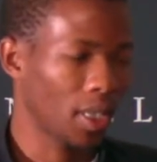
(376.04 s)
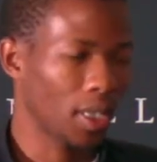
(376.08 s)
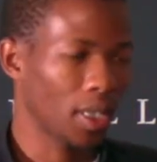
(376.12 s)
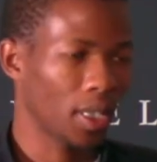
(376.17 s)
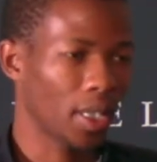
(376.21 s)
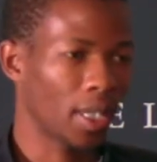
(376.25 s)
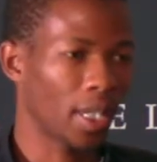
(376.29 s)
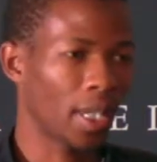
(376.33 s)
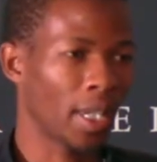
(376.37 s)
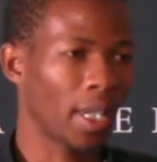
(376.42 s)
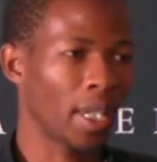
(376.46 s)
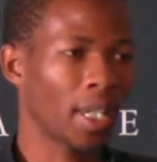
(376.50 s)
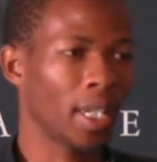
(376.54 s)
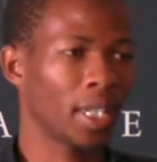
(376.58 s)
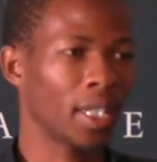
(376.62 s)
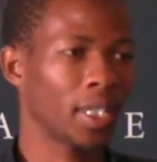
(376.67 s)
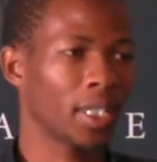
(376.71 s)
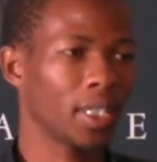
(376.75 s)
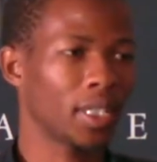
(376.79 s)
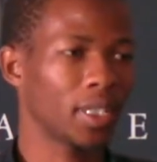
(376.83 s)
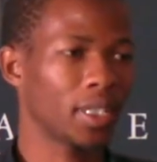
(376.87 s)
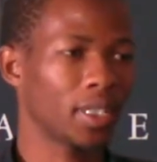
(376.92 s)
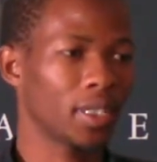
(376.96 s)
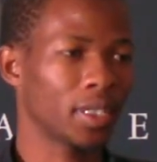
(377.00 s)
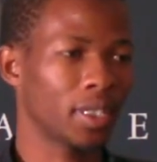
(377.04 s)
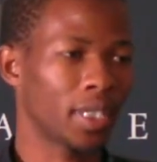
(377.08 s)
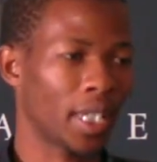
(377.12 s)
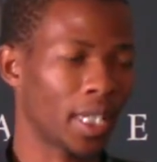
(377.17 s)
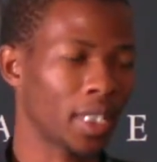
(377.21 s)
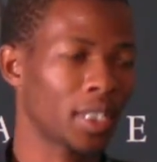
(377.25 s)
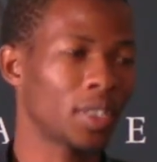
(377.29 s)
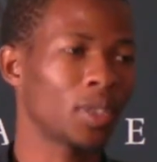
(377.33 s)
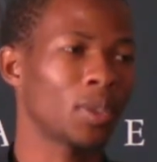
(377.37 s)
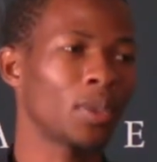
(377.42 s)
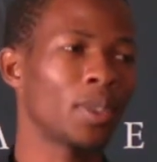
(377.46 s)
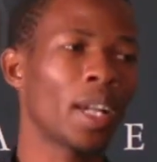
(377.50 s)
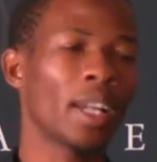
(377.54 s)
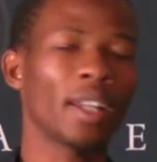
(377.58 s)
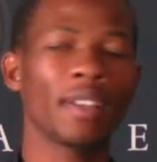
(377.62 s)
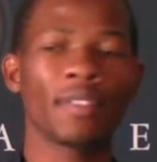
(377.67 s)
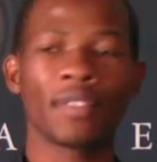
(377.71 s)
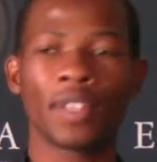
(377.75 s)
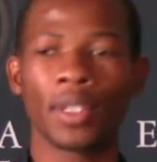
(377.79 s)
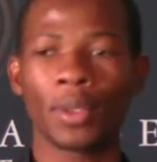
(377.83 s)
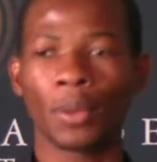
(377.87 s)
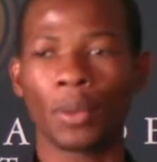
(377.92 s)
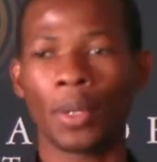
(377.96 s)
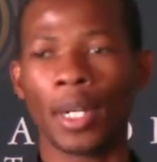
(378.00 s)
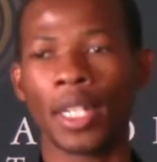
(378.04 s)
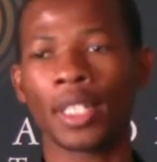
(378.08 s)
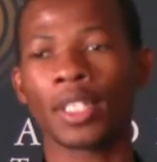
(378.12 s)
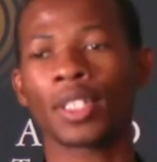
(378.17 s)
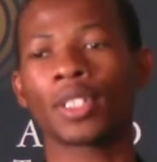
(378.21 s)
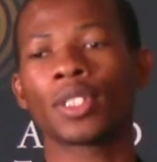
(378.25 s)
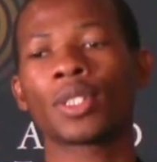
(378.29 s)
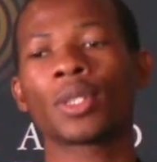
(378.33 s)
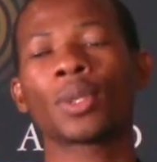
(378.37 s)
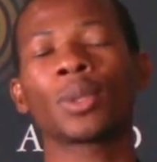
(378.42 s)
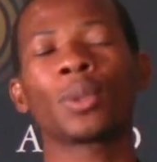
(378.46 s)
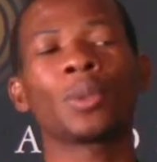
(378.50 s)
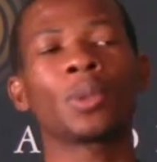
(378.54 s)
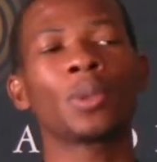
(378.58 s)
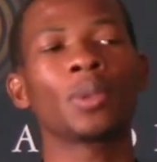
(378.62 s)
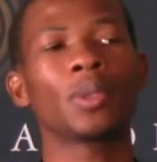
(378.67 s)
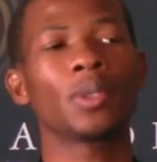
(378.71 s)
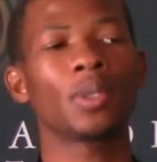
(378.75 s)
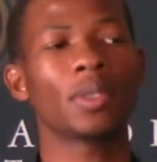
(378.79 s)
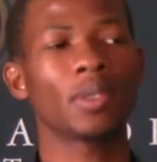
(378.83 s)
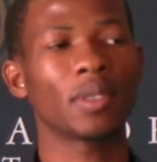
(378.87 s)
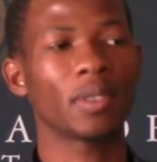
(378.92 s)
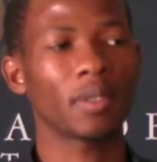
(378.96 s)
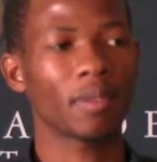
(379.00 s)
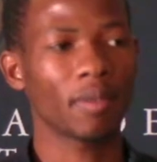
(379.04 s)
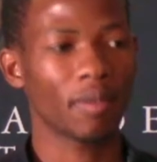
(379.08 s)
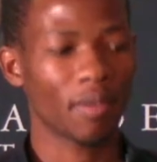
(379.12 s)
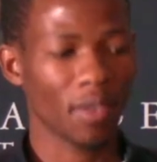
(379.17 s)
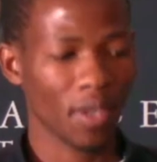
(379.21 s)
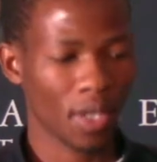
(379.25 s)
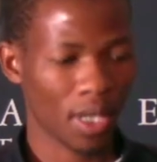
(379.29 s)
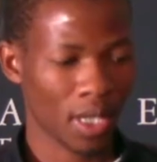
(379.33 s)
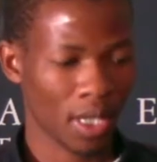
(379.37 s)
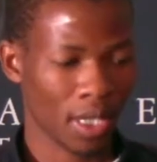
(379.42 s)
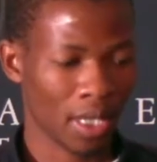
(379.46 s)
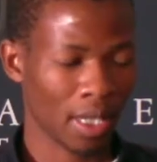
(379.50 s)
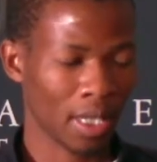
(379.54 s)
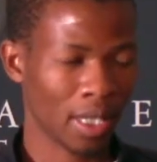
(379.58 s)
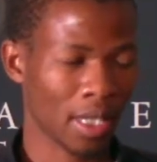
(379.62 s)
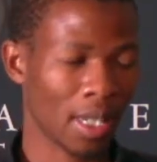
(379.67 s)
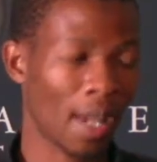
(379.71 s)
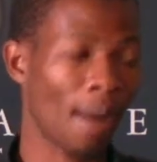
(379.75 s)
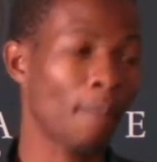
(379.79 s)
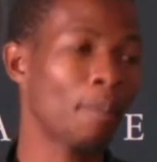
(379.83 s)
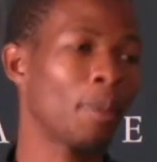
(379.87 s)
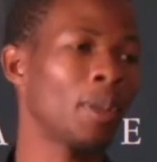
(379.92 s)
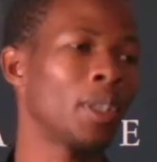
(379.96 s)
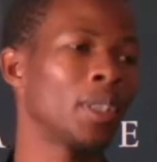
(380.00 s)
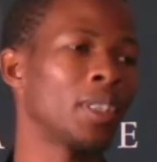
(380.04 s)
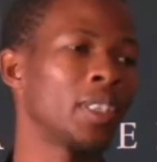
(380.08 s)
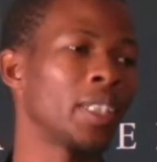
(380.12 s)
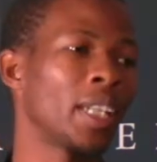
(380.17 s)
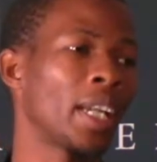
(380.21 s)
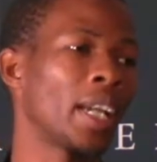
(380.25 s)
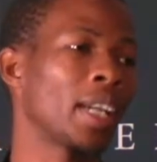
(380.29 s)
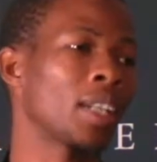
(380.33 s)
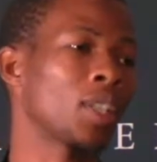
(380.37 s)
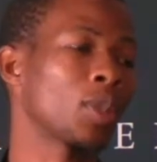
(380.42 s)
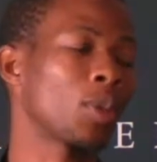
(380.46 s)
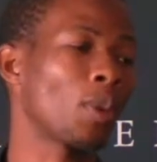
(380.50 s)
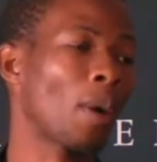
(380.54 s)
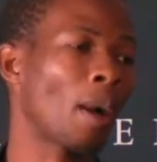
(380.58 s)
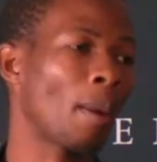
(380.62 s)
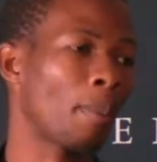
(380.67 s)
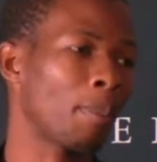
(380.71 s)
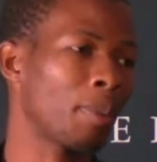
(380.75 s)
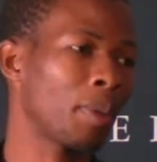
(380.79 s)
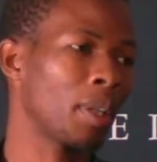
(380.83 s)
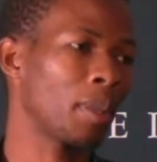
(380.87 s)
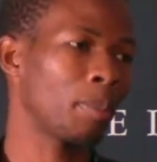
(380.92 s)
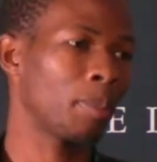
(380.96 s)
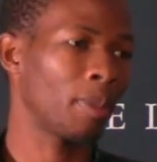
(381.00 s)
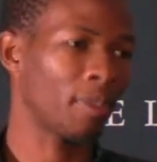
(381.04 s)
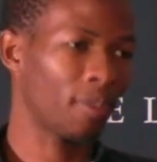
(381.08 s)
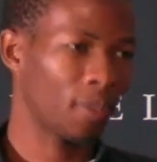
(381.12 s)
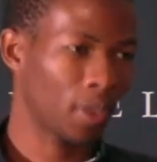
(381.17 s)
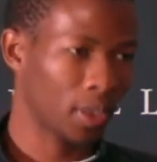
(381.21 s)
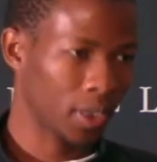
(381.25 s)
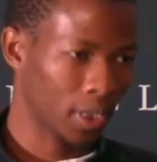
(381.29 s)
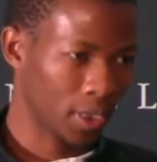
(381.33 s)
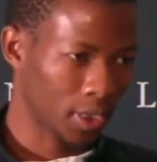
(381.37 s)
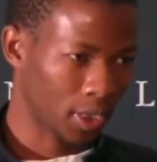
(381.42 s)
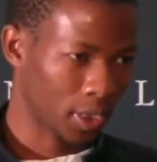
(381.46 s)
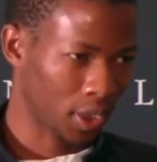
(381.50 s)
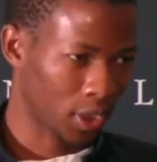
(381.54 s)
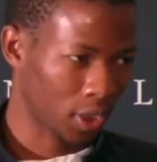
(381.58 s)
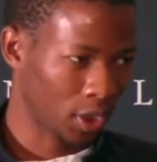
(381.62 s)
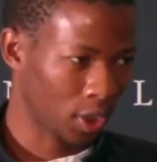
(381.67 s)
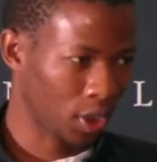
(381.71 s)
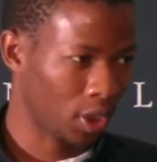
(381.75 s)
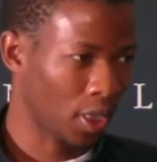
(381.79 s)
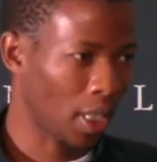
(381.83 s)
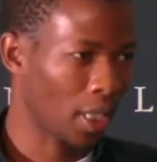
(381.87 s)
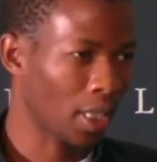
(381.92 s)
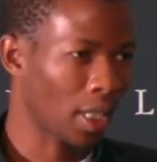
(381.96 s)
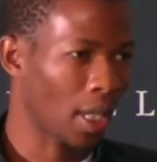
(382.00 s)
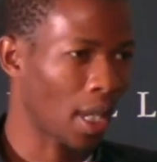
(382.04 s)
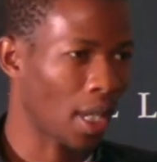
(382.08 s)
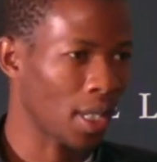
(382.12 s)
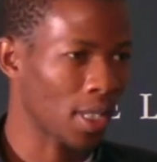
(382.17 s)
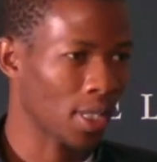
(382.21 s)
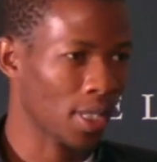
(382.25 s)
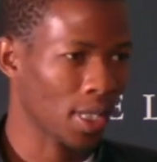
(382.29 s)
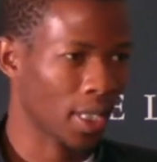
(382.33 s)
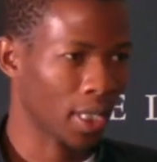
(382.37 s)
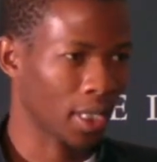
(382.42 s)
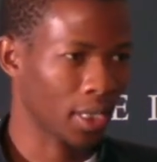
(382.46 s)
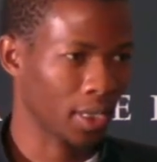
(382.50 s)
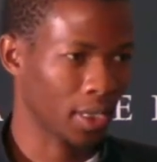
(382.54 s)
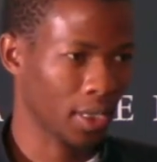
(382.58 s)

That donor even went to summon her to appear before the traditional council,